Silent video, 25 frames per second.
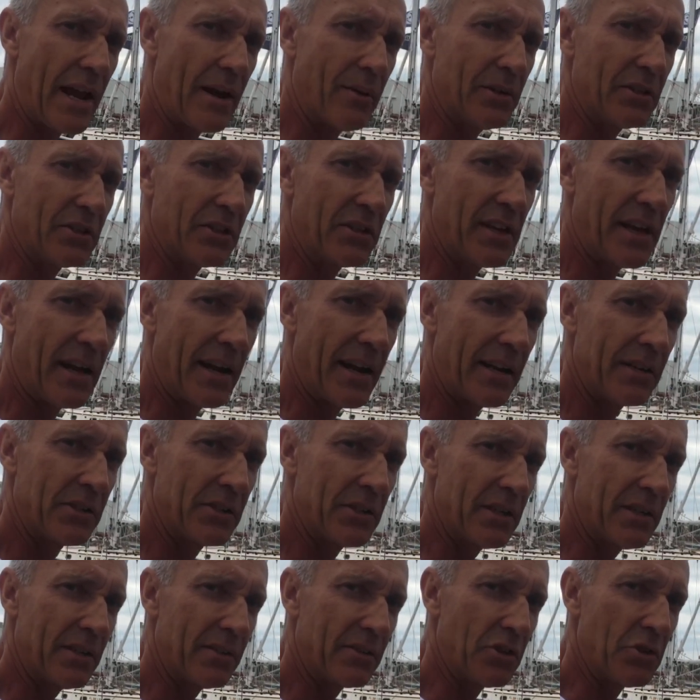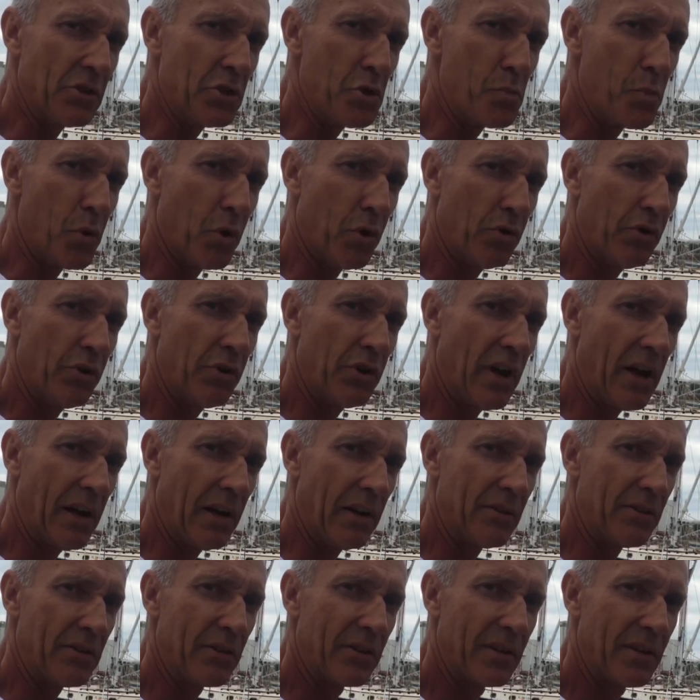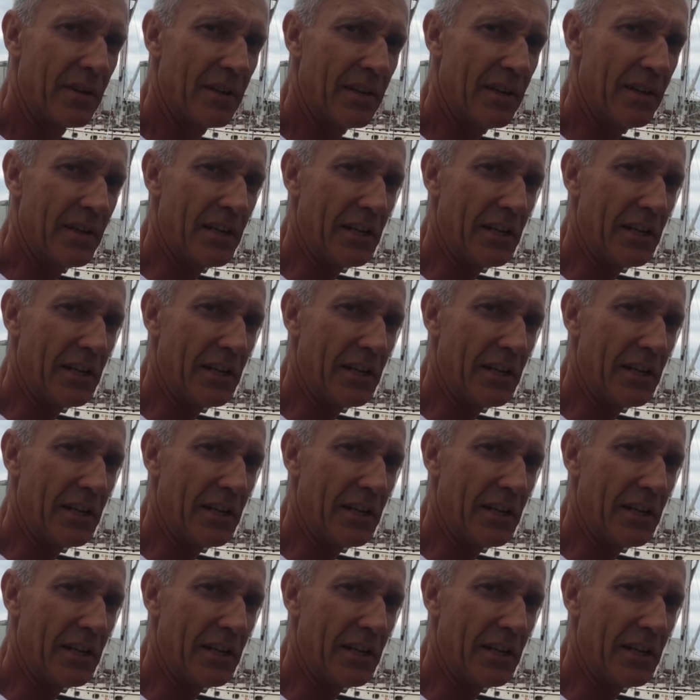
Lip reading: out into the Atlantic to Newport, Rhode Island, and